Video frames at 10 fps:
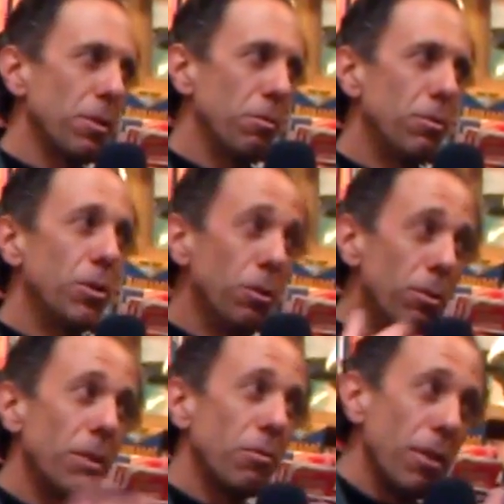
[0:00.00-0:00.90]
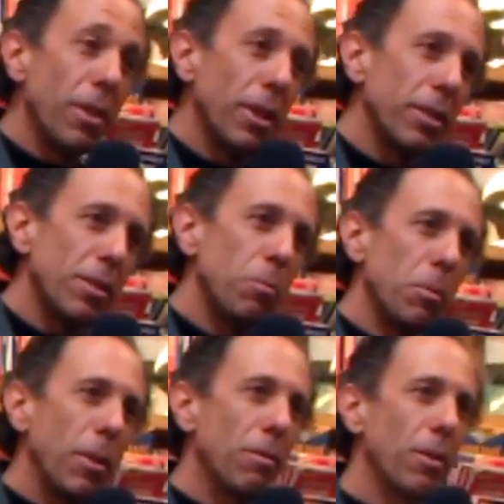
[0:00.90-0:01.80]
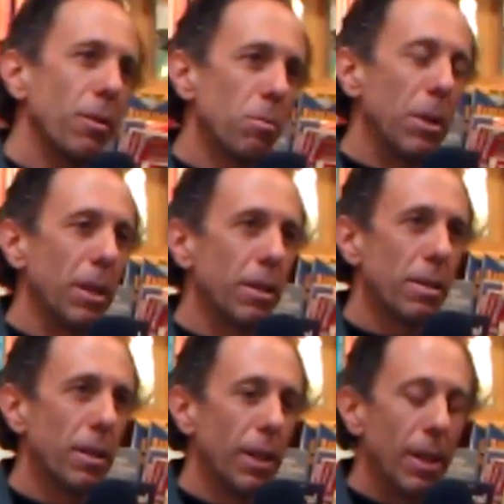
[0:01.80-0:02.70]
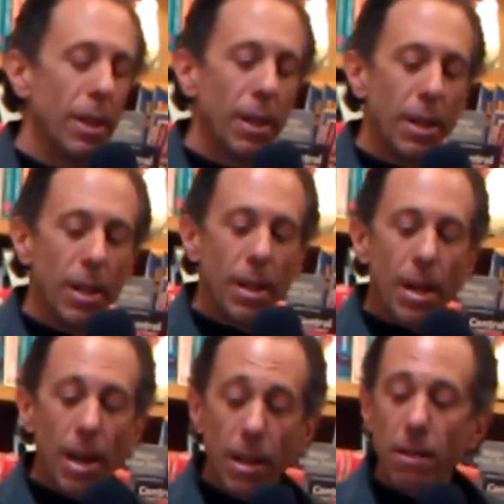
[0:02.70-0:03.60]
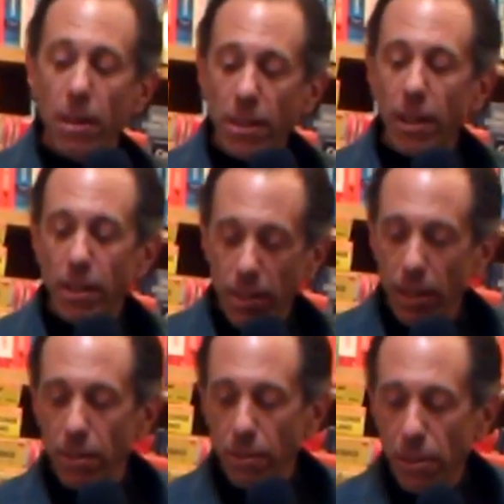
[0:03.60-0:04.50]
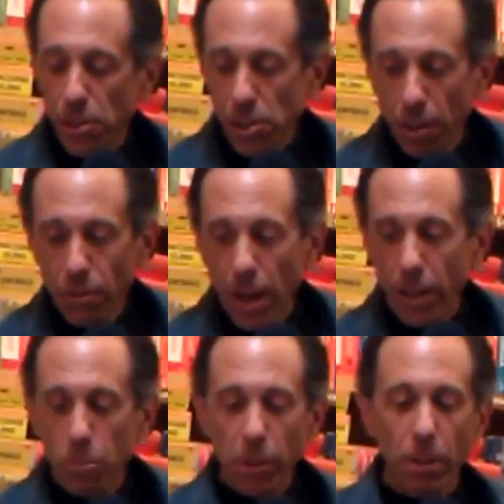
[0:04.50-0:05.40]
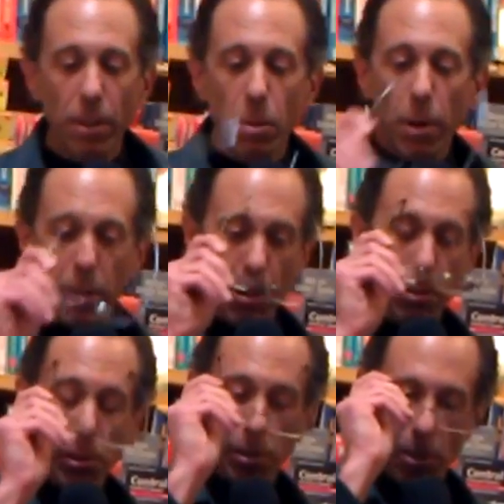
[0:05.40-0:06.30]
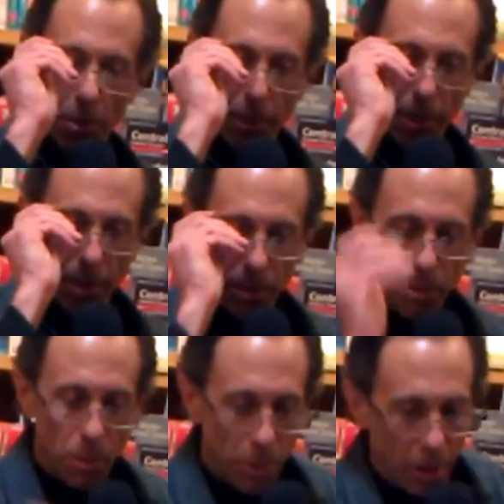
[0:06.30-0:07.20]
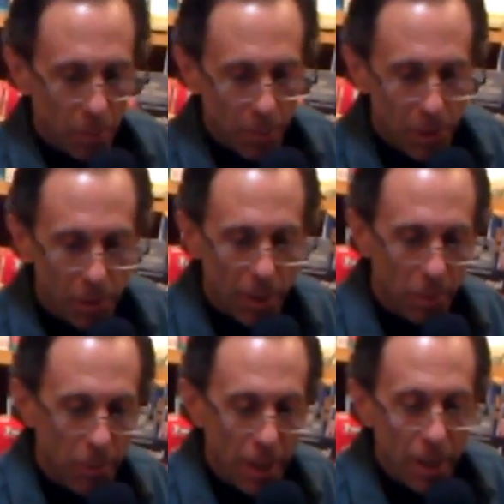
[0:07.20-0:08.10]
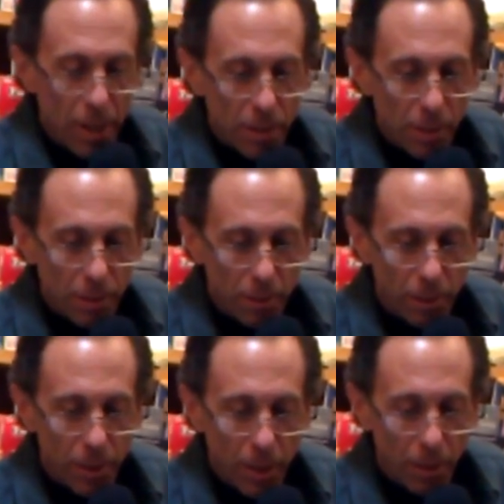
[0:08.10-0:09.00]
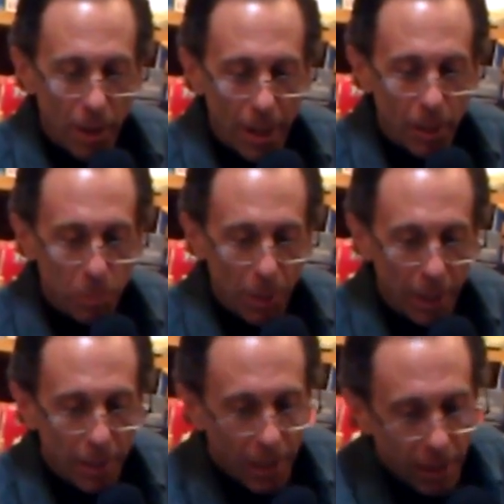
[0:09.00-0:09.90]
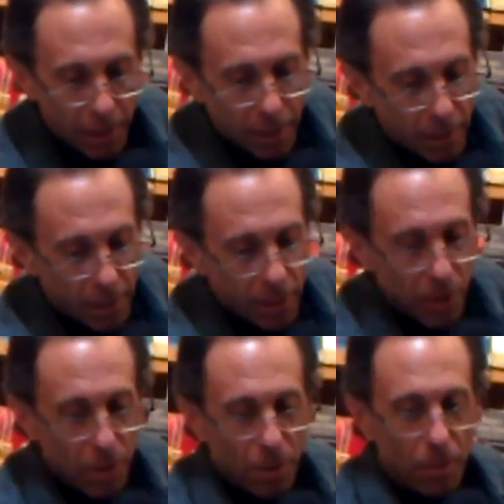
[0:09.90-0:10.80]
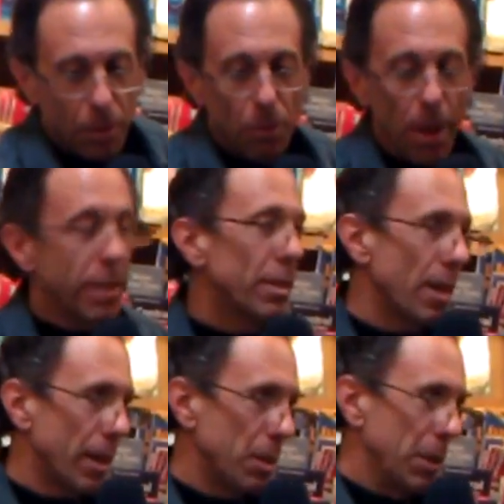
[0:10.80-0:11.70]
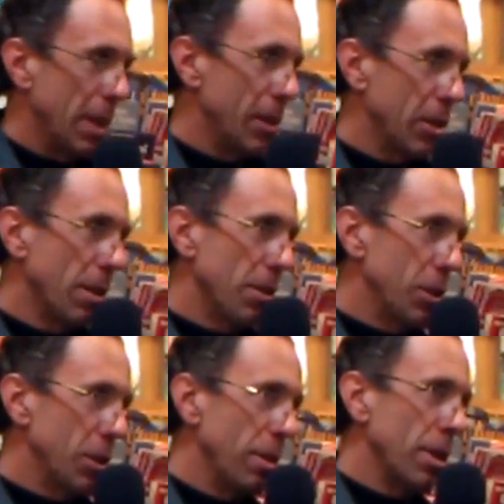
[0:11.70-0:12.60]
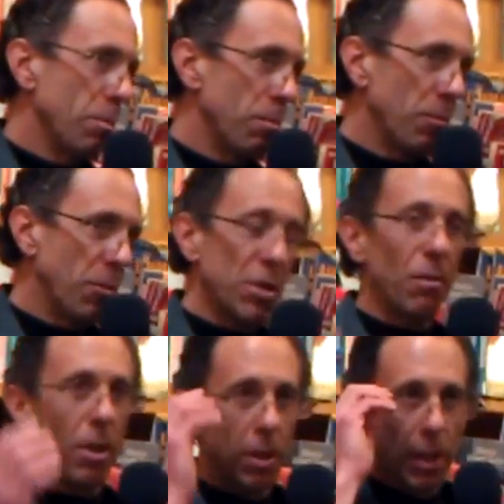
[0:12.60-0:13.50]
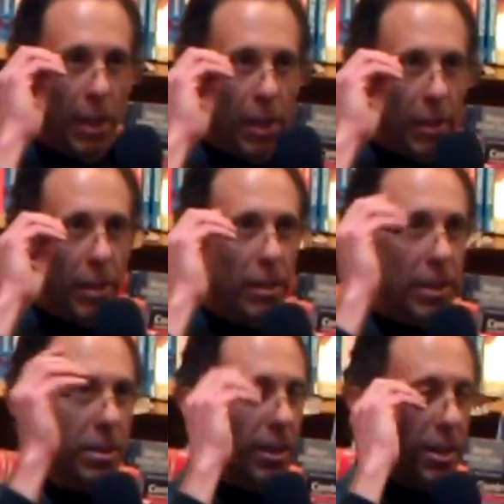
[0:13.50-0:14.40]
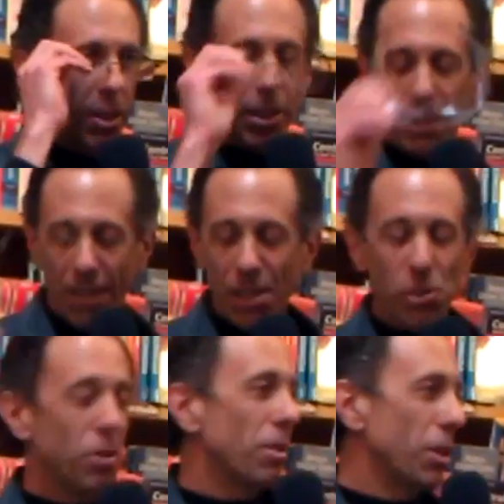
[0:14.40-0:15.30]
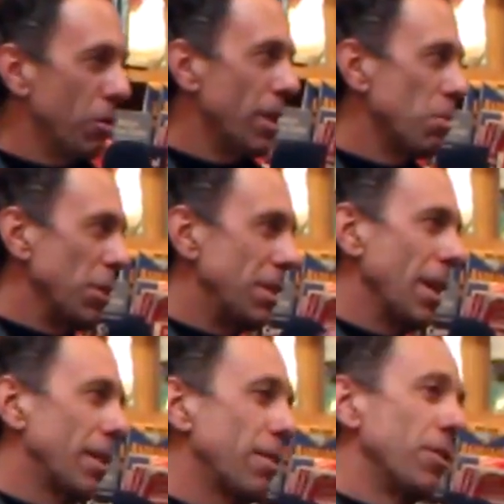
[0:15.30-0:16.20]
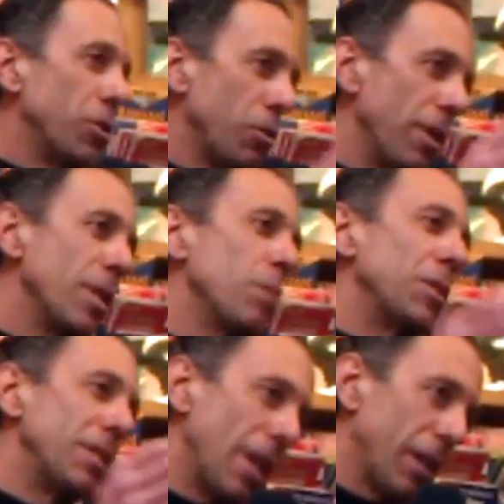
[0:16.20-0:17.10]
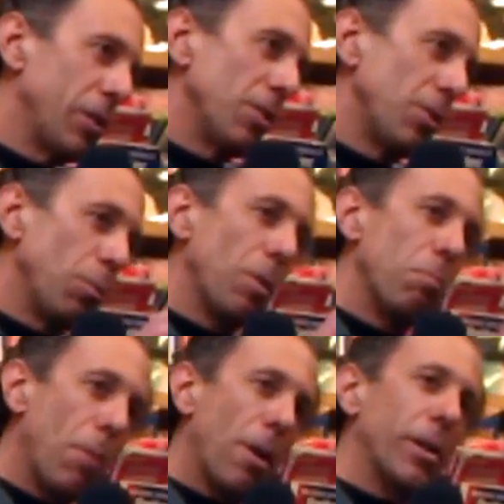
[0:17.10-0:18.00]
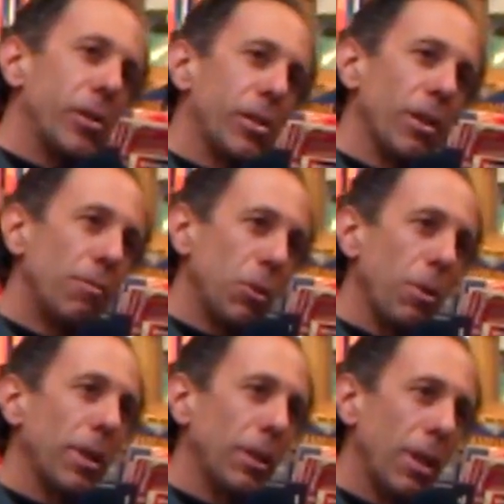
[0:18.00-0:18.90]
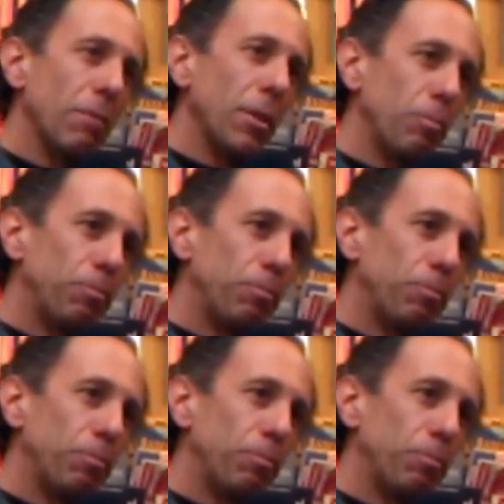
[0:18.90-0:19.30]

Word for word: You do different things to prepare for those meetings. At any rate, they continue to shove documents under my nose showing me that there's no problem with tritium. So, you know, I complain that, you know, the correct documentation on the tritium. First of all, let, let, us look at the history of the tritium detect. The tritium detections were March of 2011.